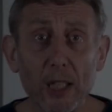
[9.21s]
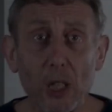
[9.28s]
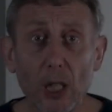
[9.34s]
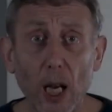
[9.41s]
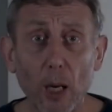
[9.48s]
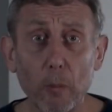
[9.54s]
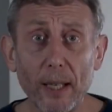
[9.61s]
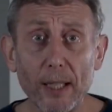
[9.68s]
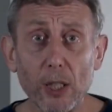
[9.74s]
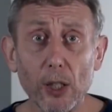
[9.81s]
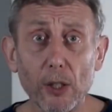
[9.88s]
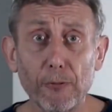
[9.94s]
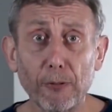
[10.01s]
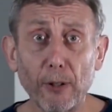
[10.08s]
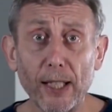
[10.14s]
Once I went to
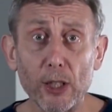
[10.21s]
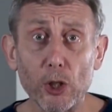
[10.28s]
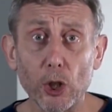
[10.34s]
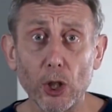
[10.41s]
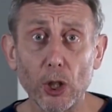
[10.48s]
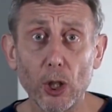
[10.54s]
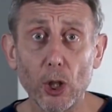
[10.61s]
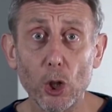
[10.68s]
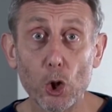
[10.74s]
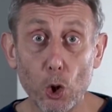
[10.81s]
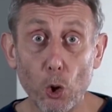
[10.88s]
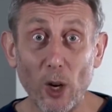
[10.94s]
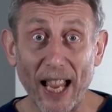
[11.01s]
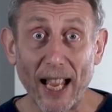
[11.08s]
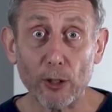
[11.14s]
the fridge,
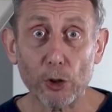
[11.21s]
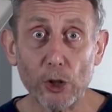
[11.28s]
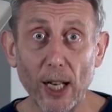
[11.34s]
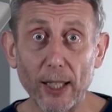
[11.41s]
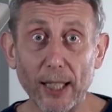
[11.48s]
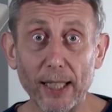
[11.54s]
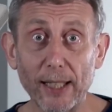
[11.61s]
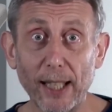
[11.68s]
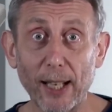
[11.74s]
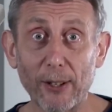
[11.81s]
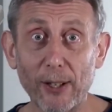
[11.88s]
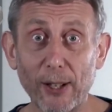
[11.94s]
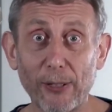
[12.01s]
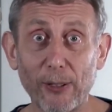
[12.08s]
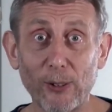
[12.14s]
saw our jug in there,
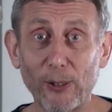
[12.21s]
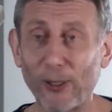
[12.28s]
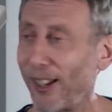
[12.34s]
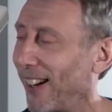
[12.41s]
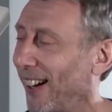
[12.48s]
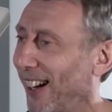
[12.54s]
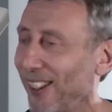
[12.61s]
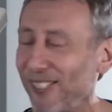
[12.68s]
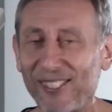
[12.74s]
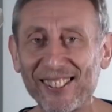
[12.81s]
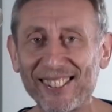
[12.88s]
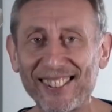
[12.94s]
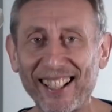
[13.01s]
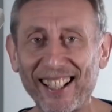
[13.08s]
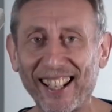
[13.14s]
and I thought,
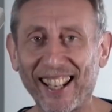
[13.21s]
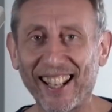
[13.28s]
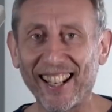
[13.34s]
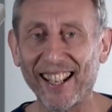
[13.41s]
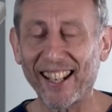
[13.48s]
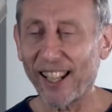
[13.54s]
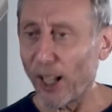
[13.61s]
what's in it?